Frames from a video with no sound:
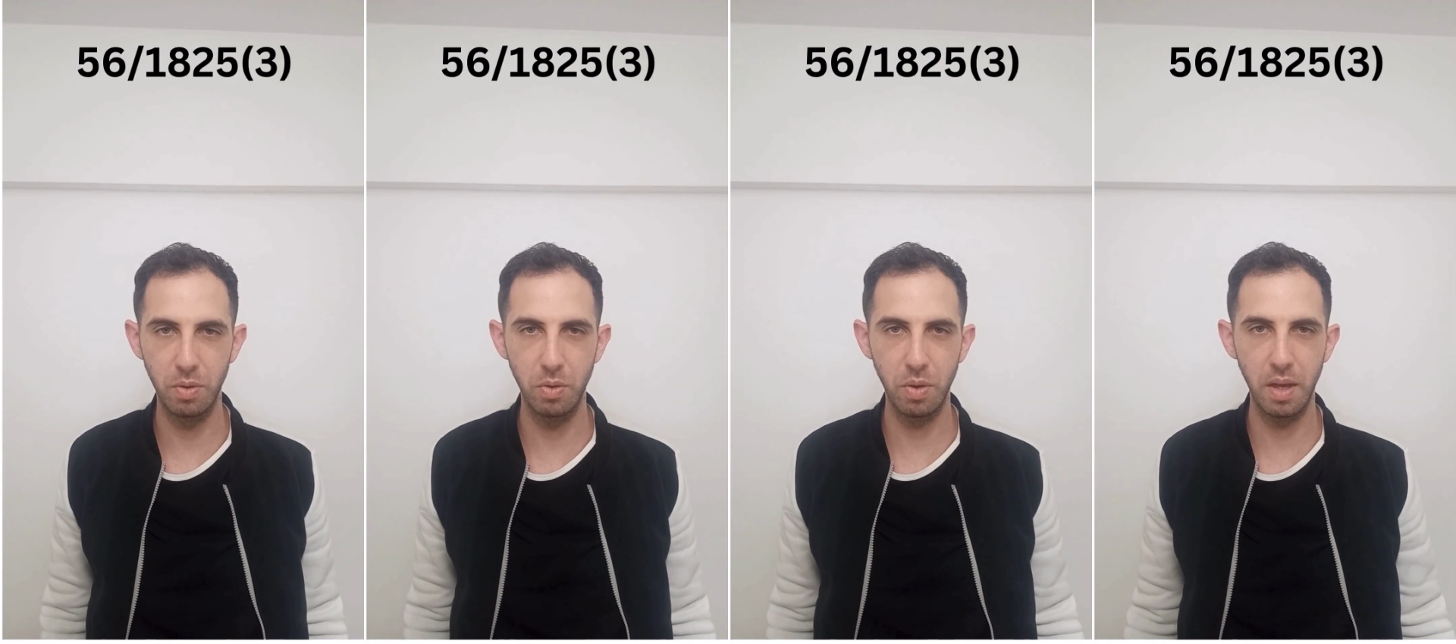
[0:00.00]

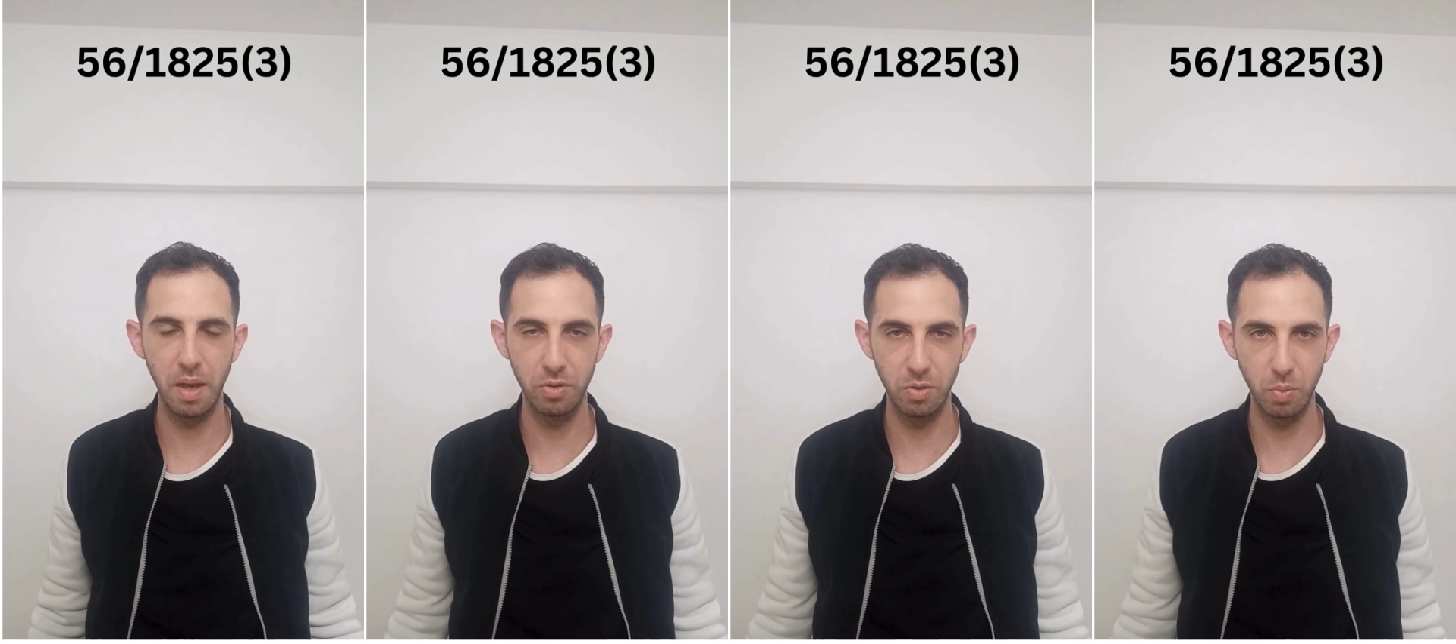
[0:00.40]
Your
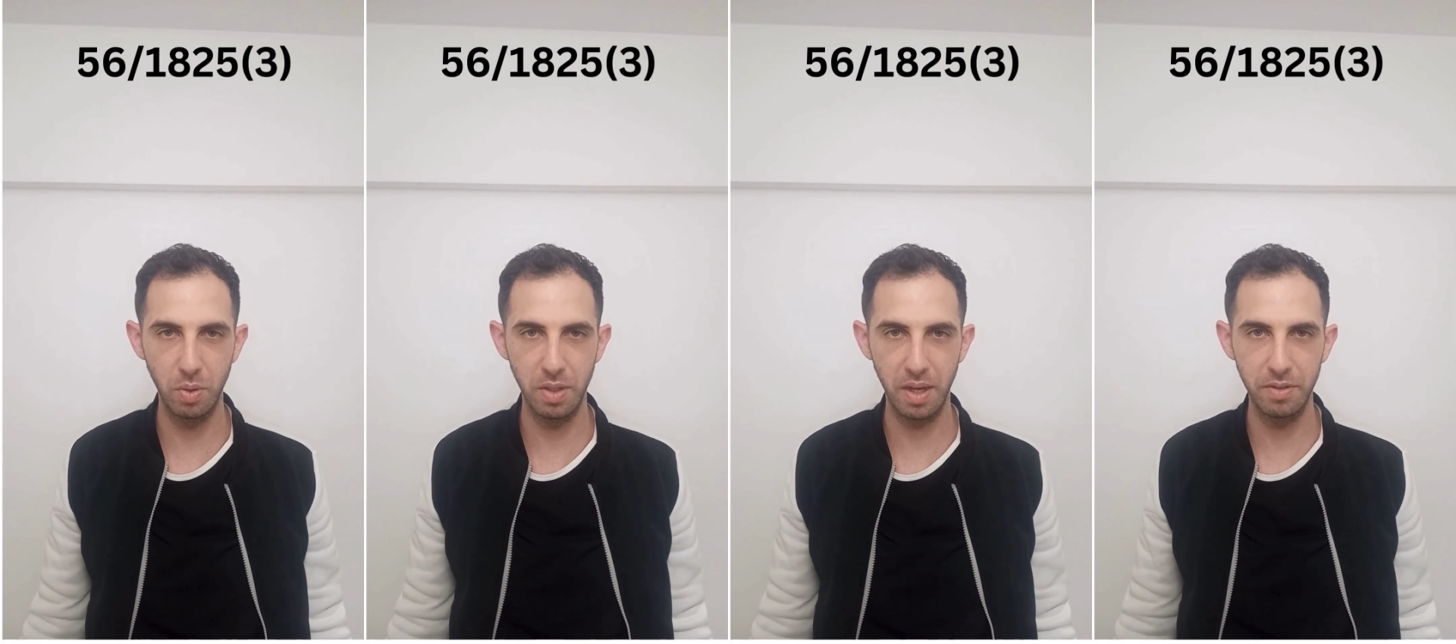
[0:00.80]
AI took
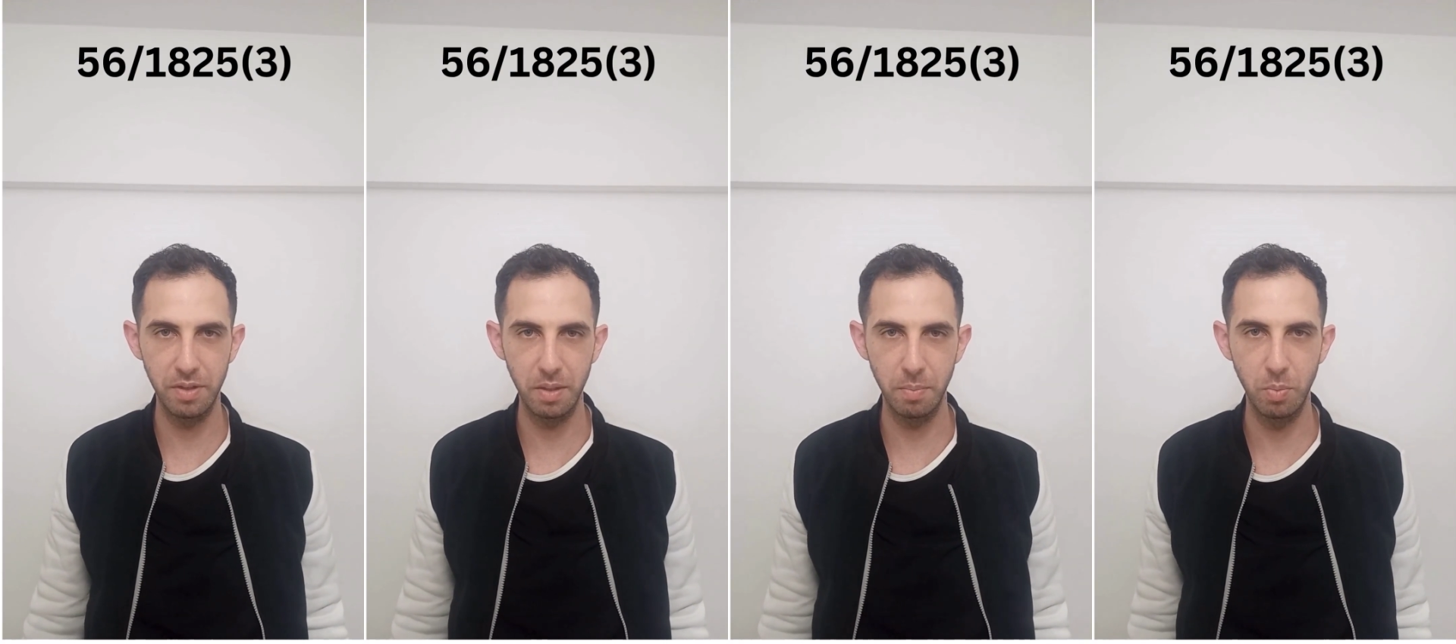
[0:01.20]
one glance
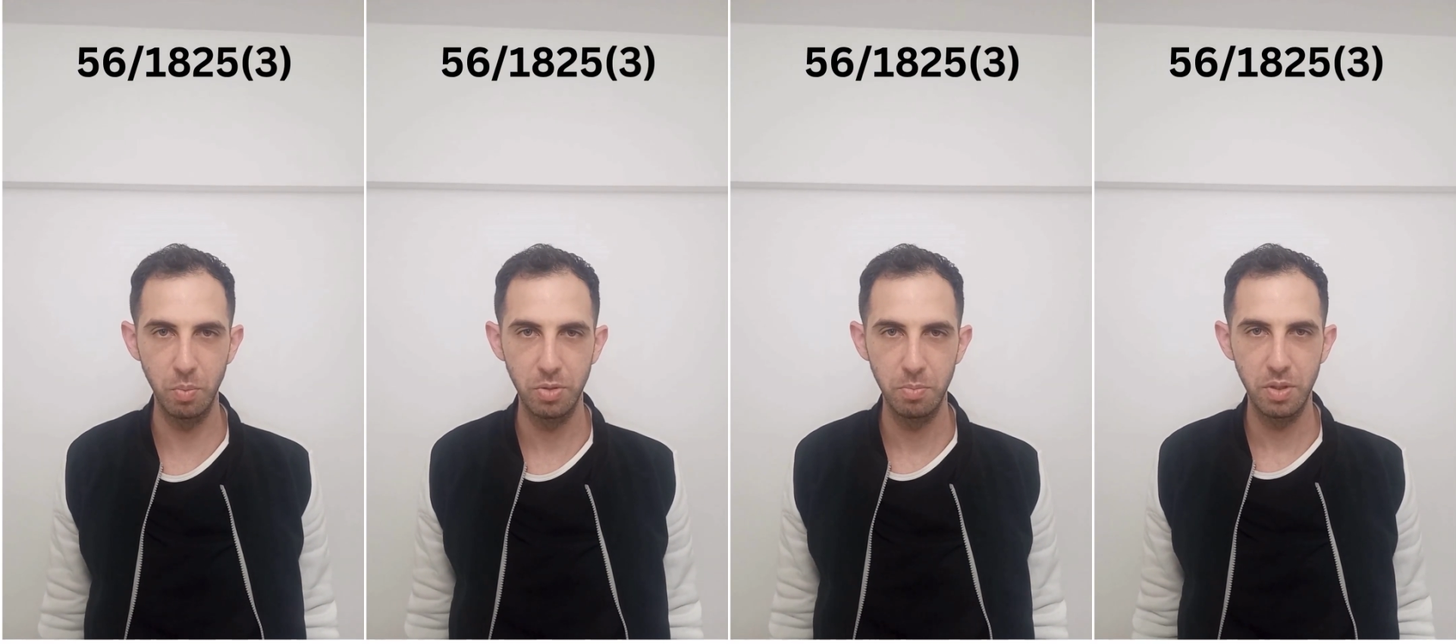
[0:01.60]
at him and
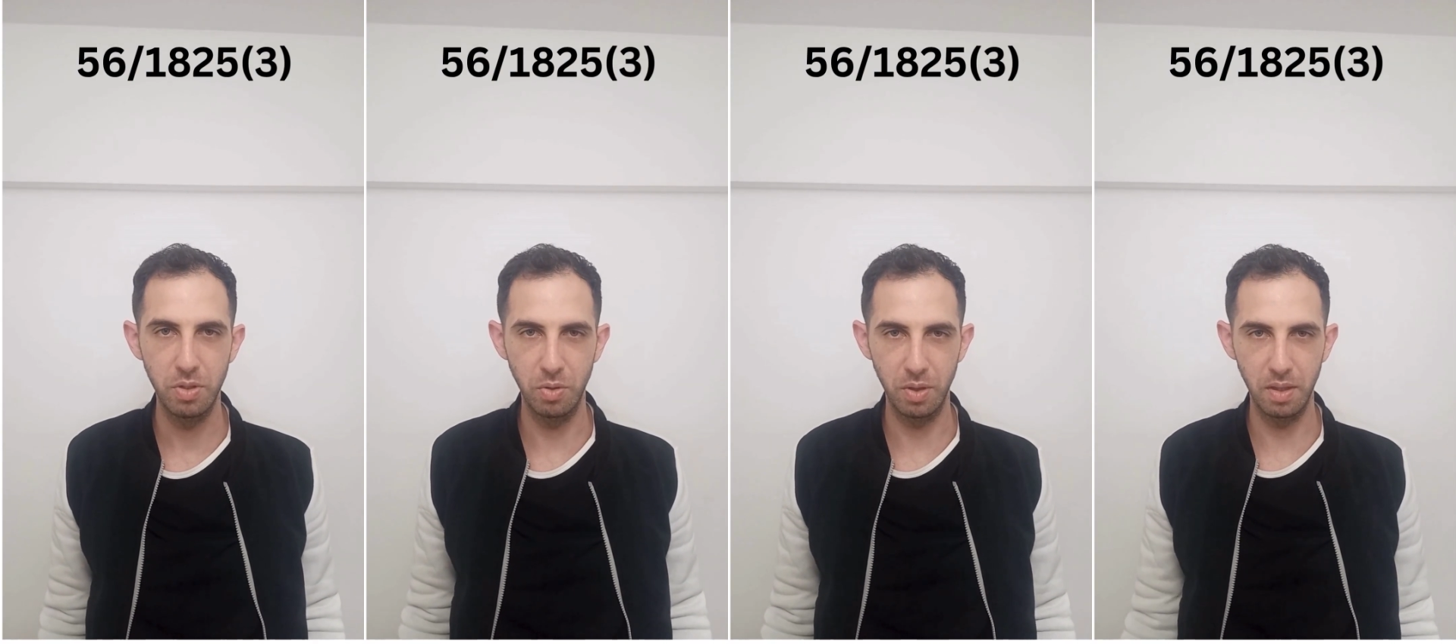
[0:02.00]
whispered in
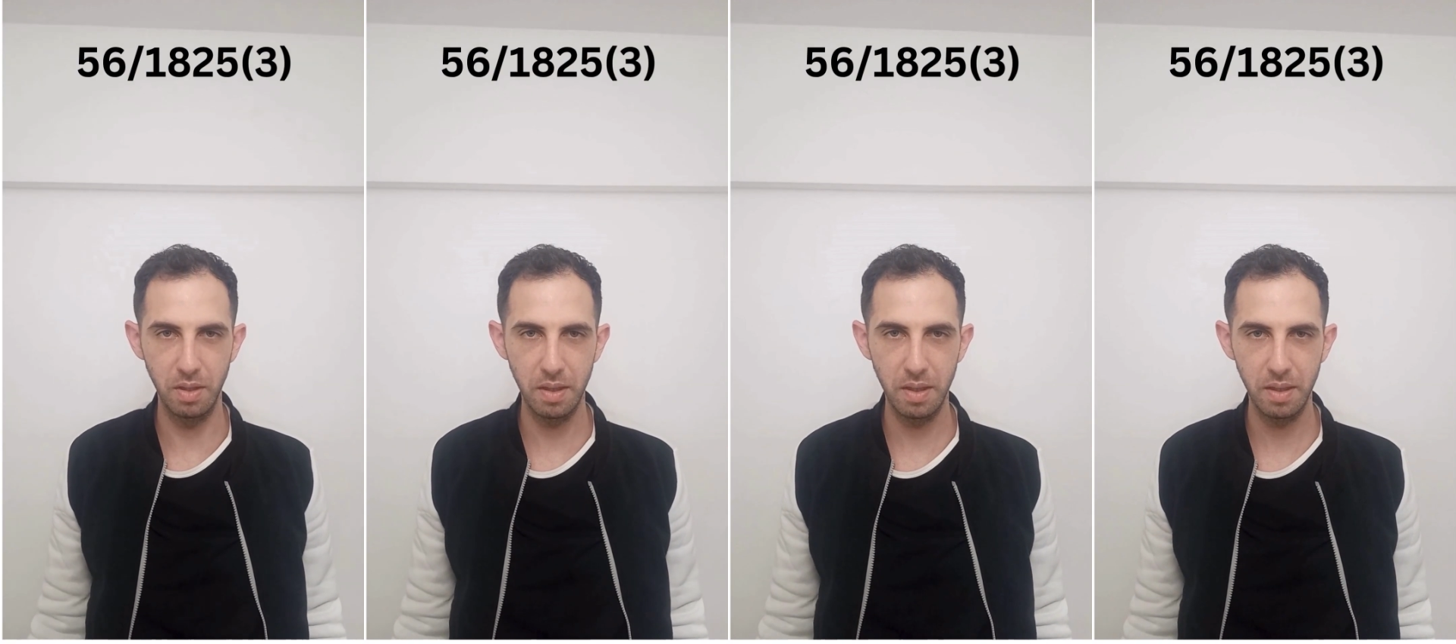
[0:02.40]
your ear,